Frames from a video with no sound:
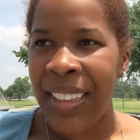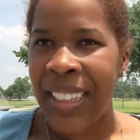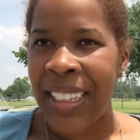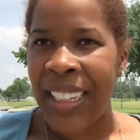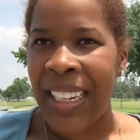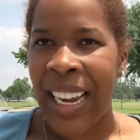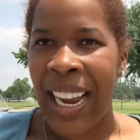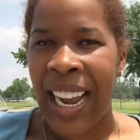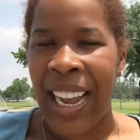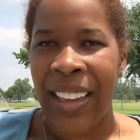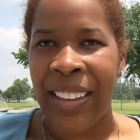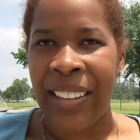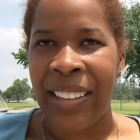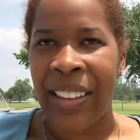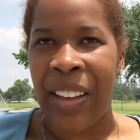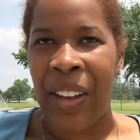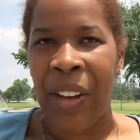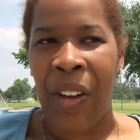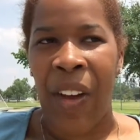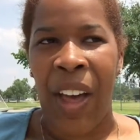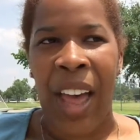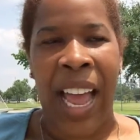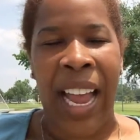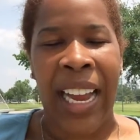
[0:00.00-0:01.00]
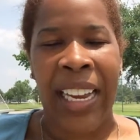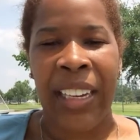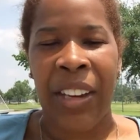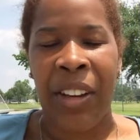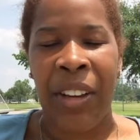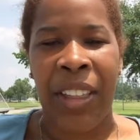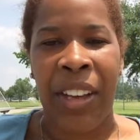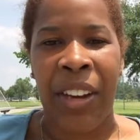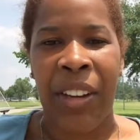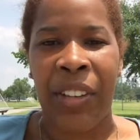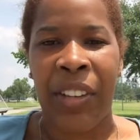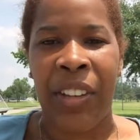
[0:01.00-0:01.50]
yeah, so I know
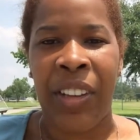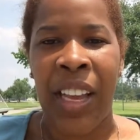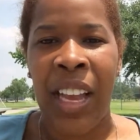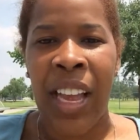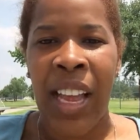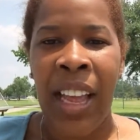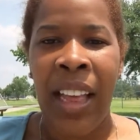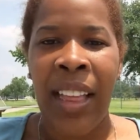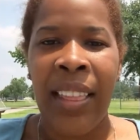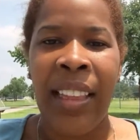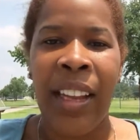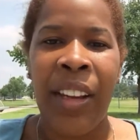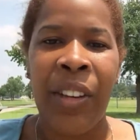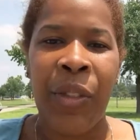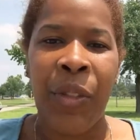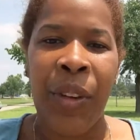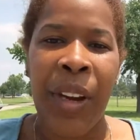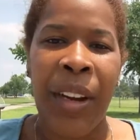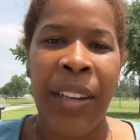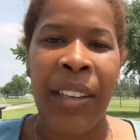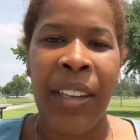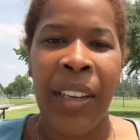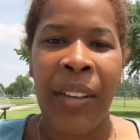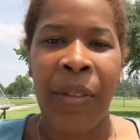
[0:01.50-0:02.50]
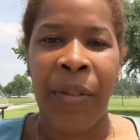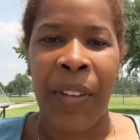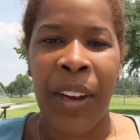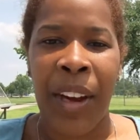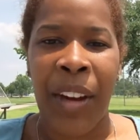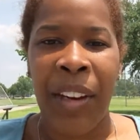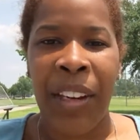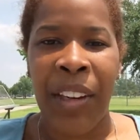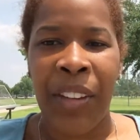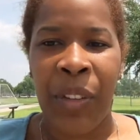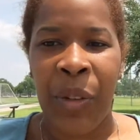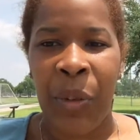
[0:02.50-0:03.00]
there's
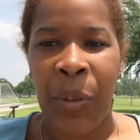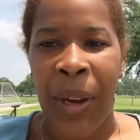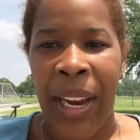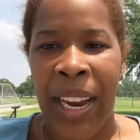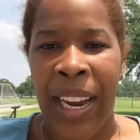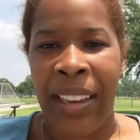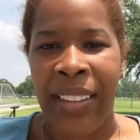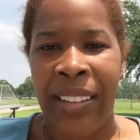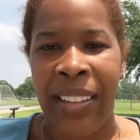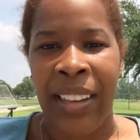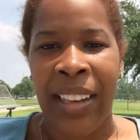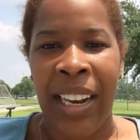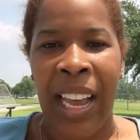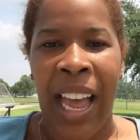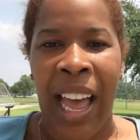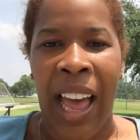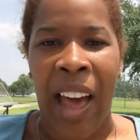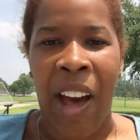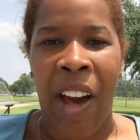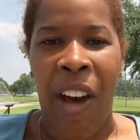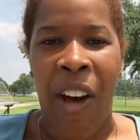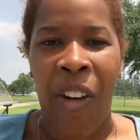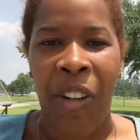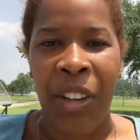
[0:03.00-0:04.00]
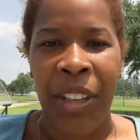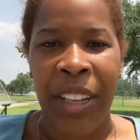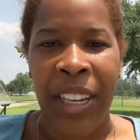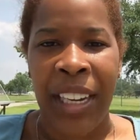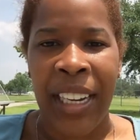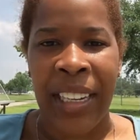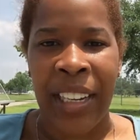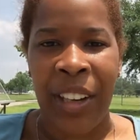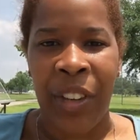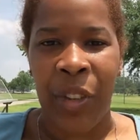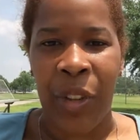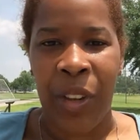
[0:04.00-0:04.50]
various ways on how you
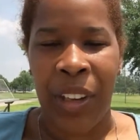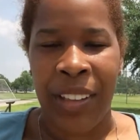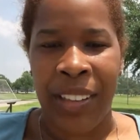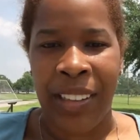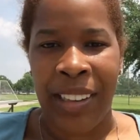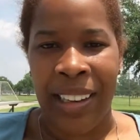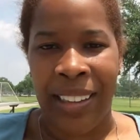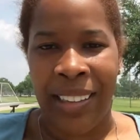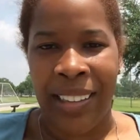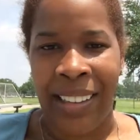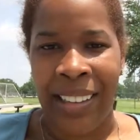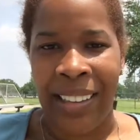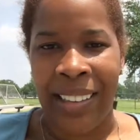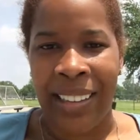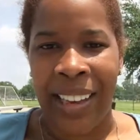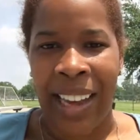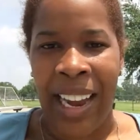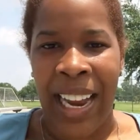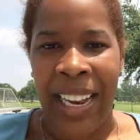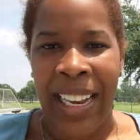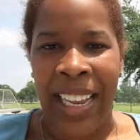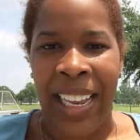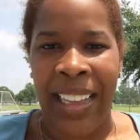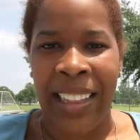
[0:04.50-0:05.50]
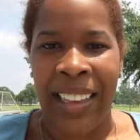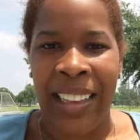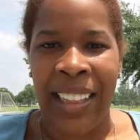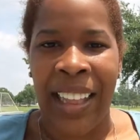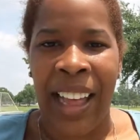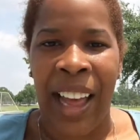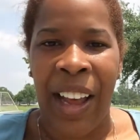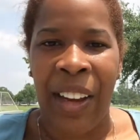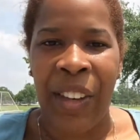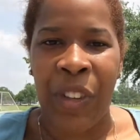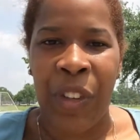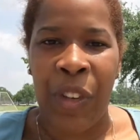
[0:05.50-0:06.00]
can address test anxiety in the
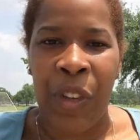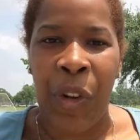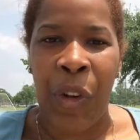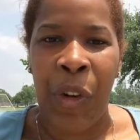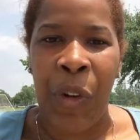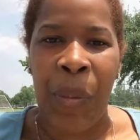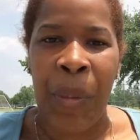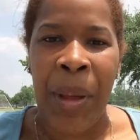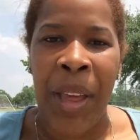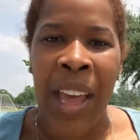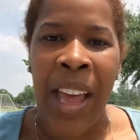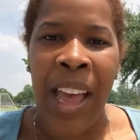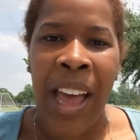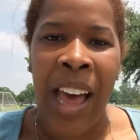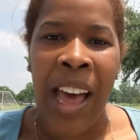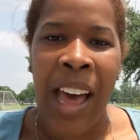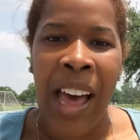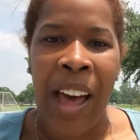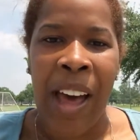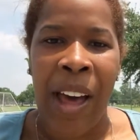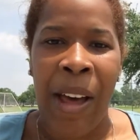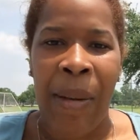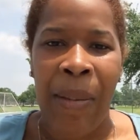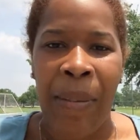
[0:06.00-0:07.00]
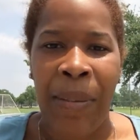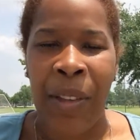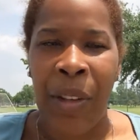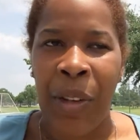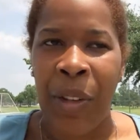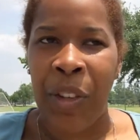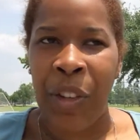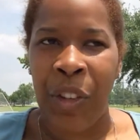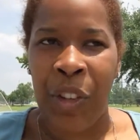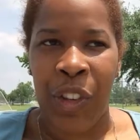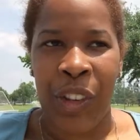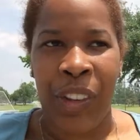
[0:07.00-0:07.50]
classroom.
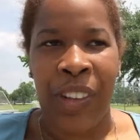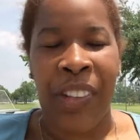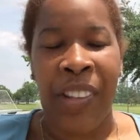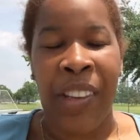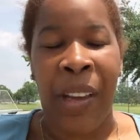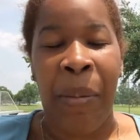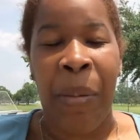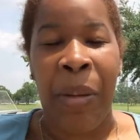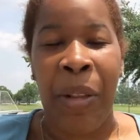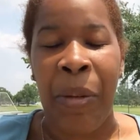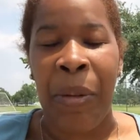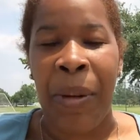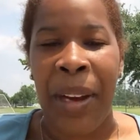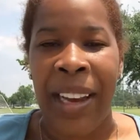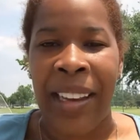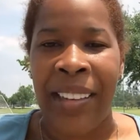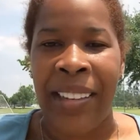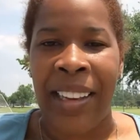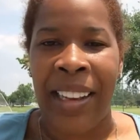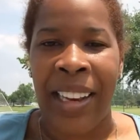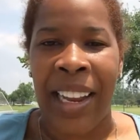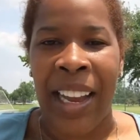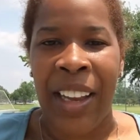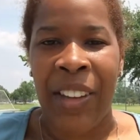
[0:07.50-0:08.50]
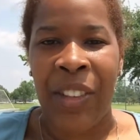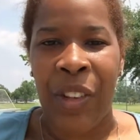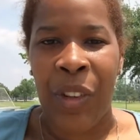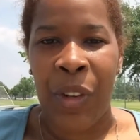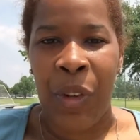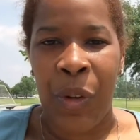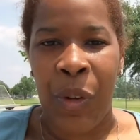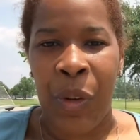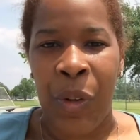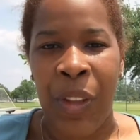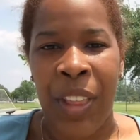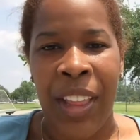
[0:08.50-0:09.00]
Those are just some of the ways that I
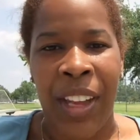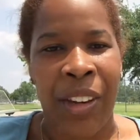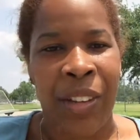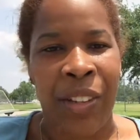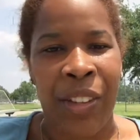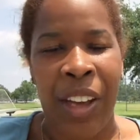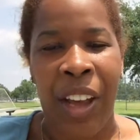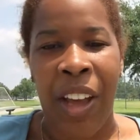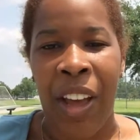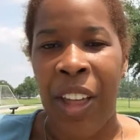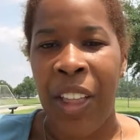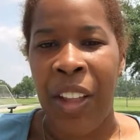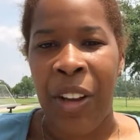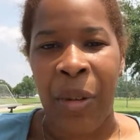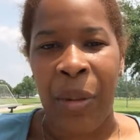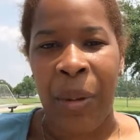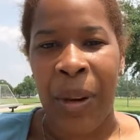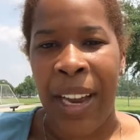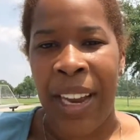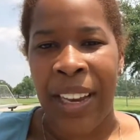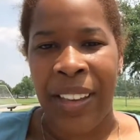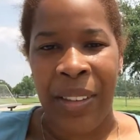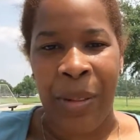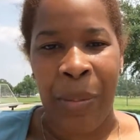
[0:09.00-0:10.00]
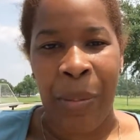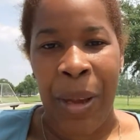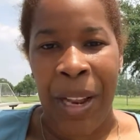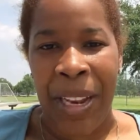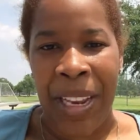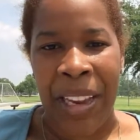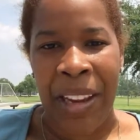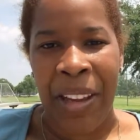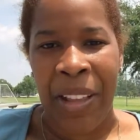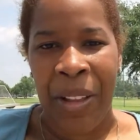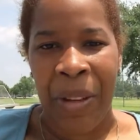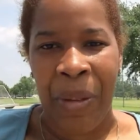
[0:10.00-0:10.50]
do. There's other ways,
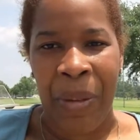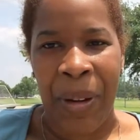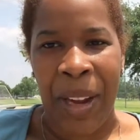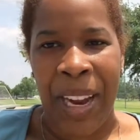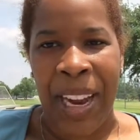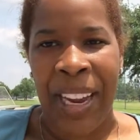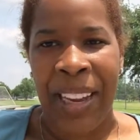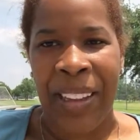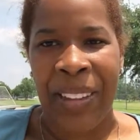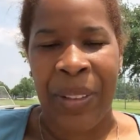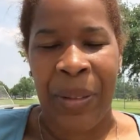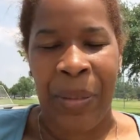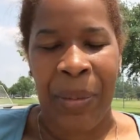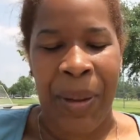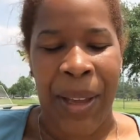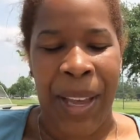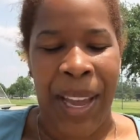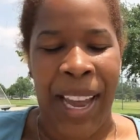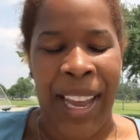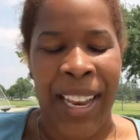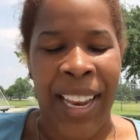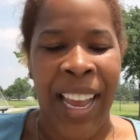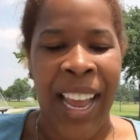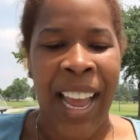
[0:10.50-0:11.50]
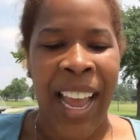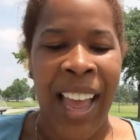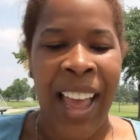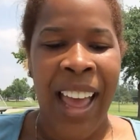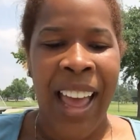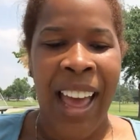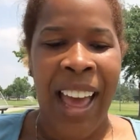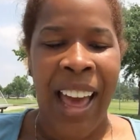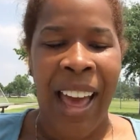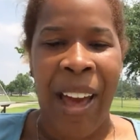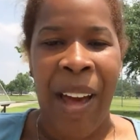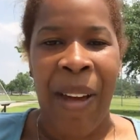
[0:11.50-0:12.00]
many other ways, but
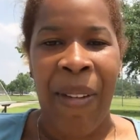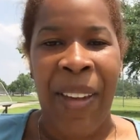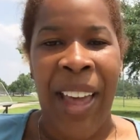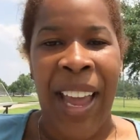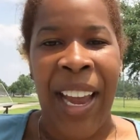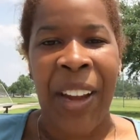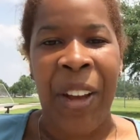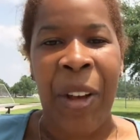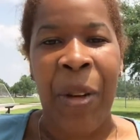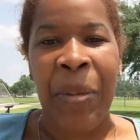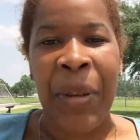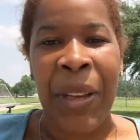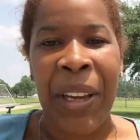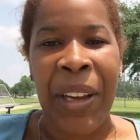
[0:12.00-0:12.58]
I hope